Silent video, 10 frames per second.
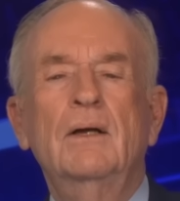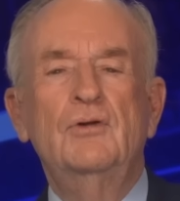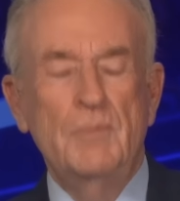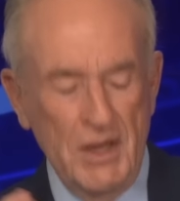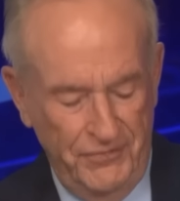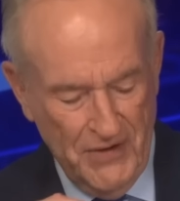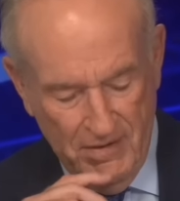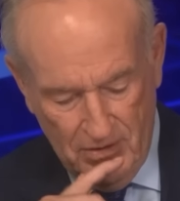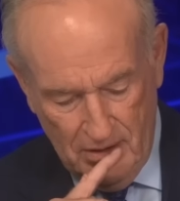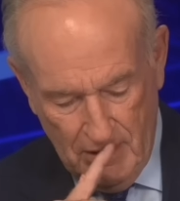Do me a
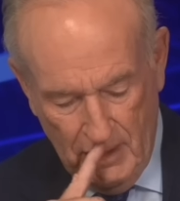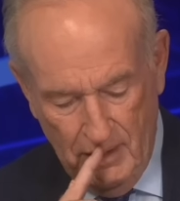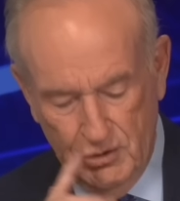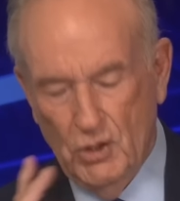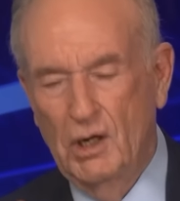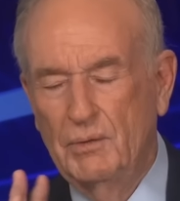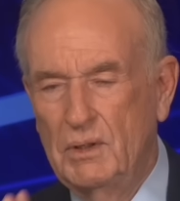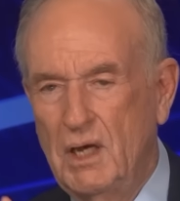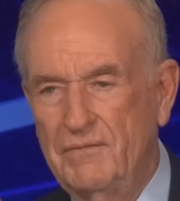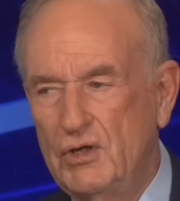favor, uh, Charlie,
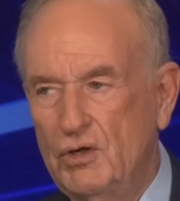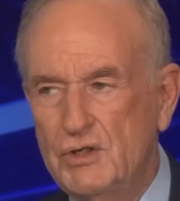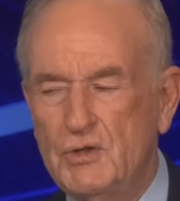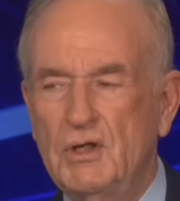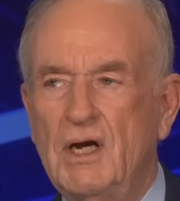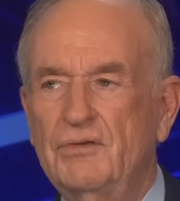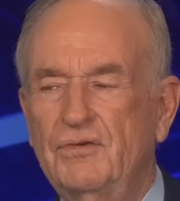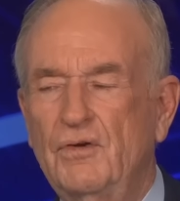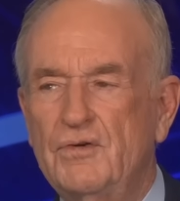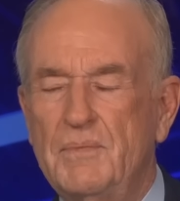we love you because you're a
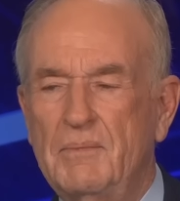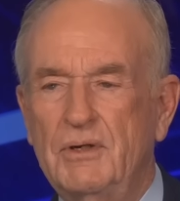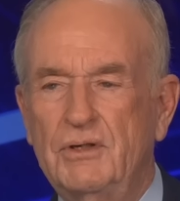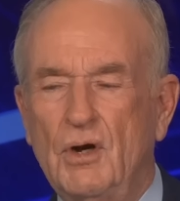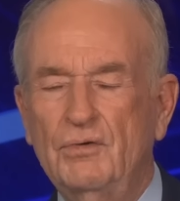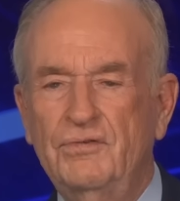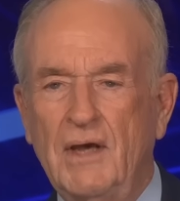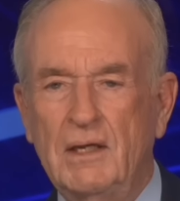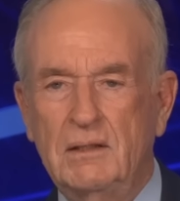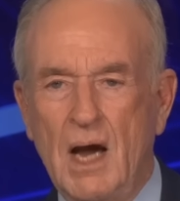concierge member. Don't
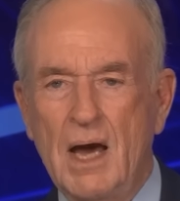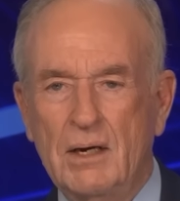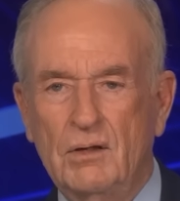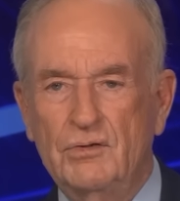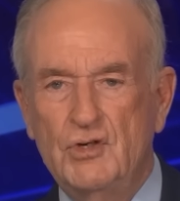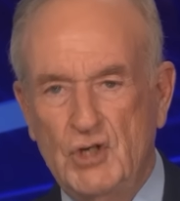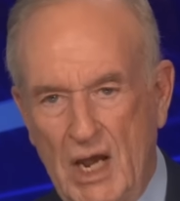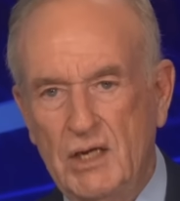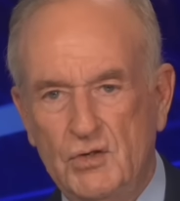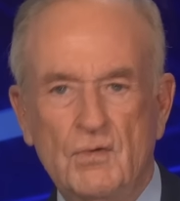say Donald
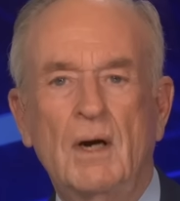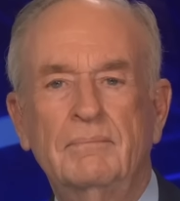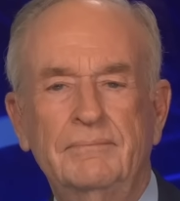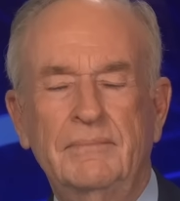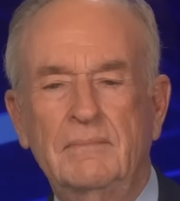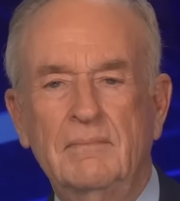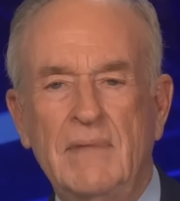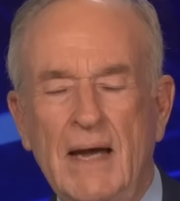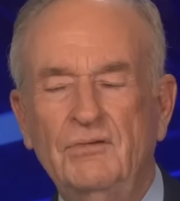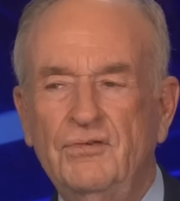J. Trump
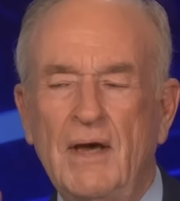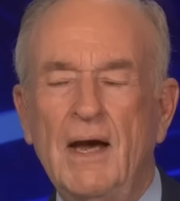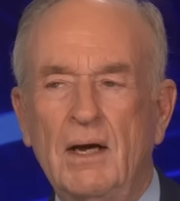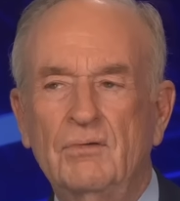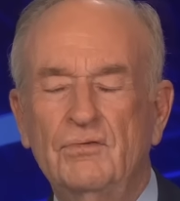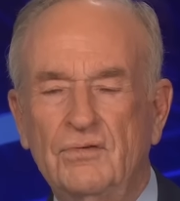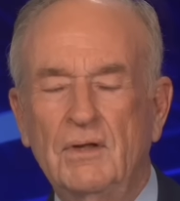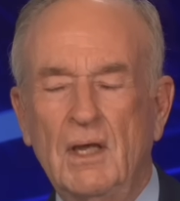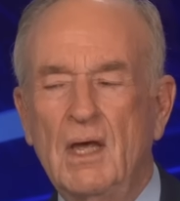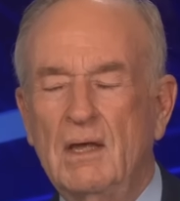that sounds
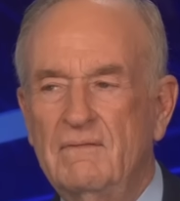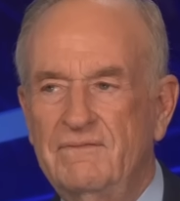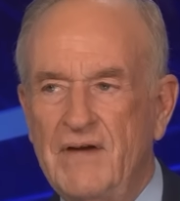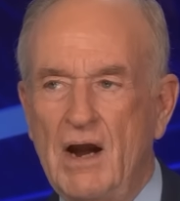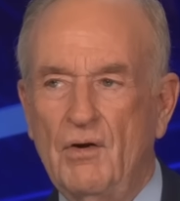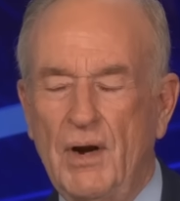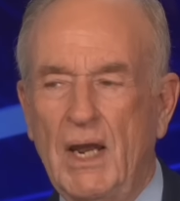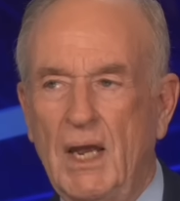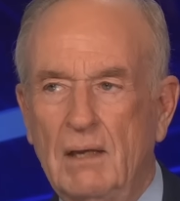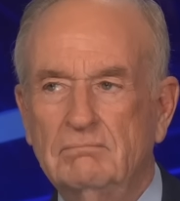
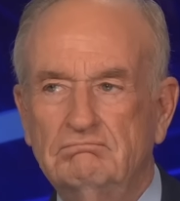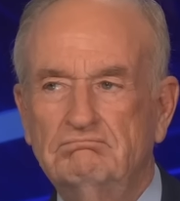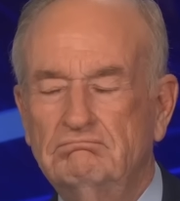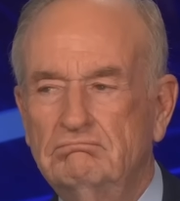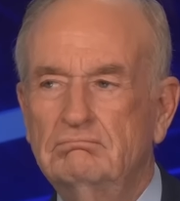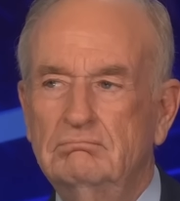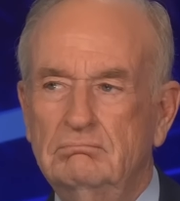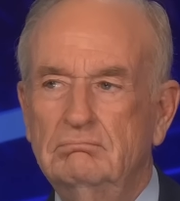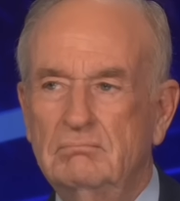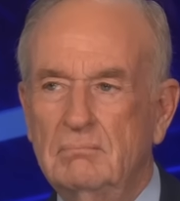very
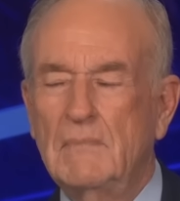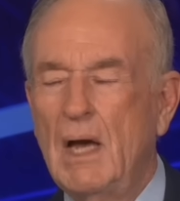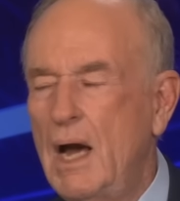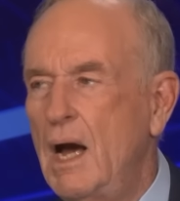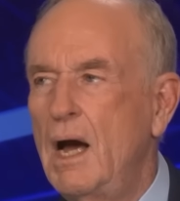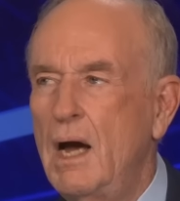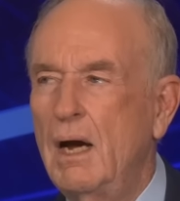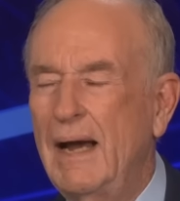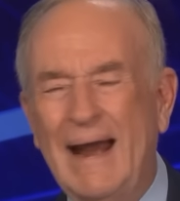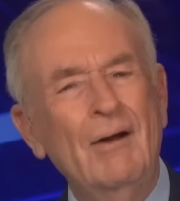
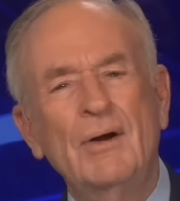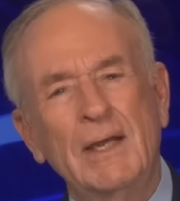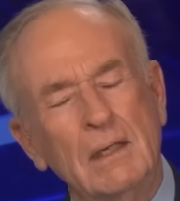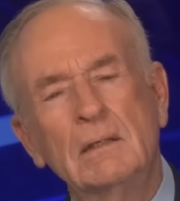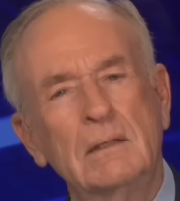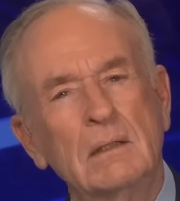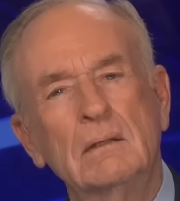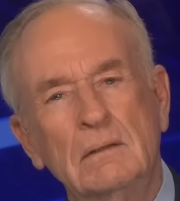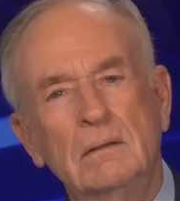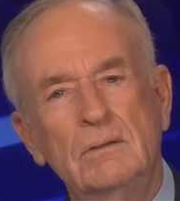uh, arrogant.
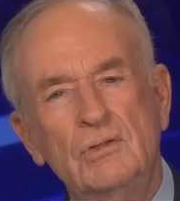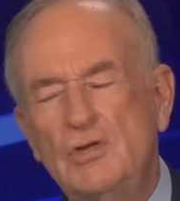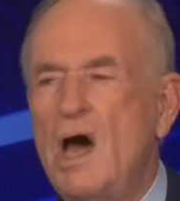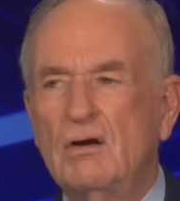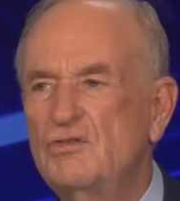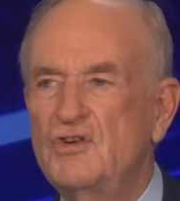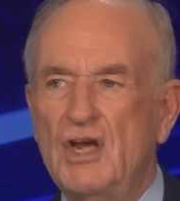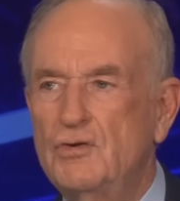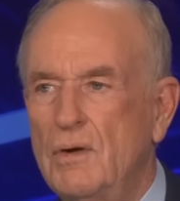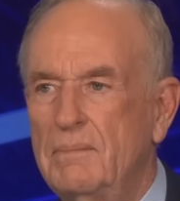Donald J.
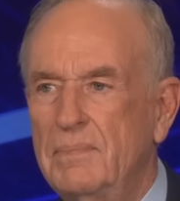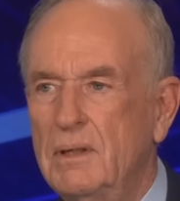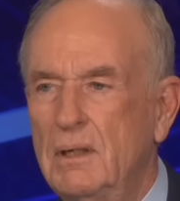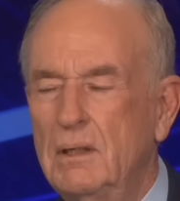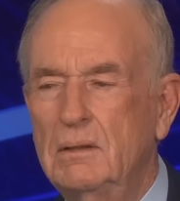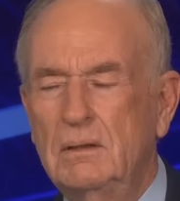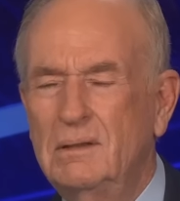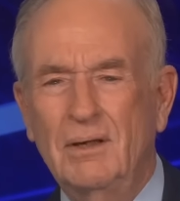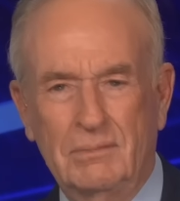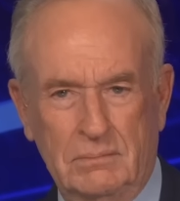Trump.
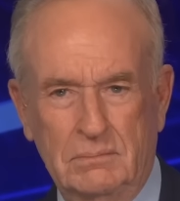No.